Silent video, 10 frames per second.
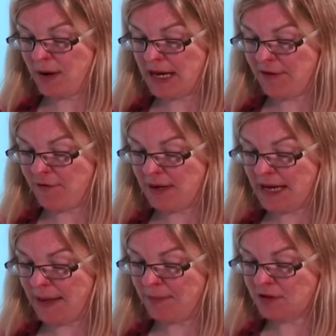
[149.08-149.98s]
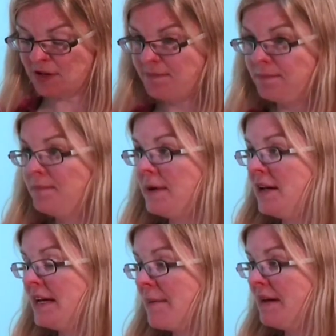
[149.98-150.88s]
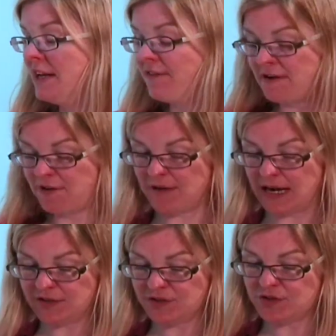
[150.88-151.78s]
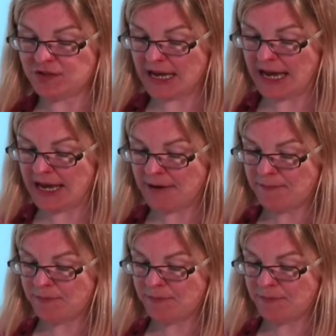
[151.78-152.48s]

we've been able to biochemically verify, as you say,